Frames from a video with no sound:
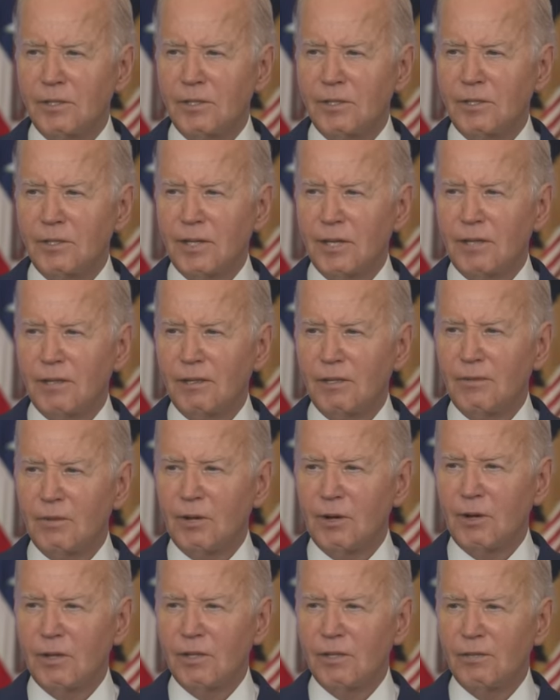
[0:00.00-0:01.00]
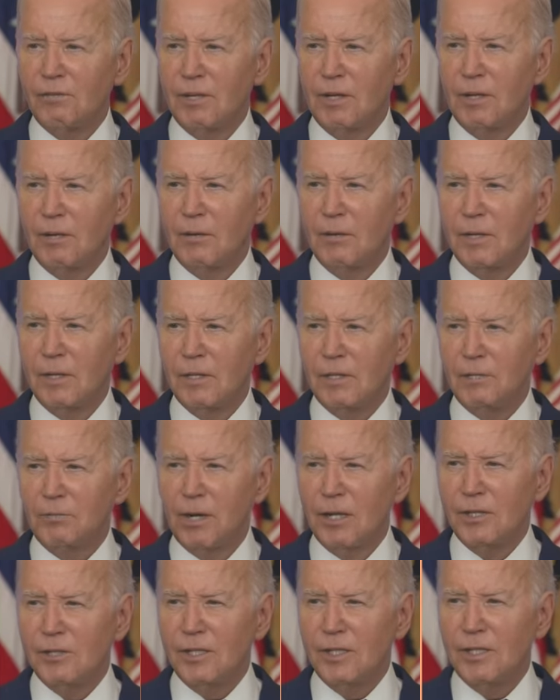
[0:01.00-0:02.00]
the executive authorities available to me as
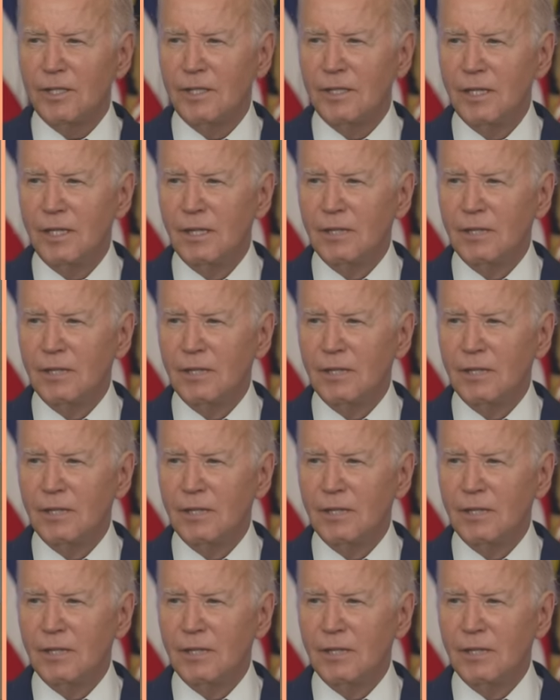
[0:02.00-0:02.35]
president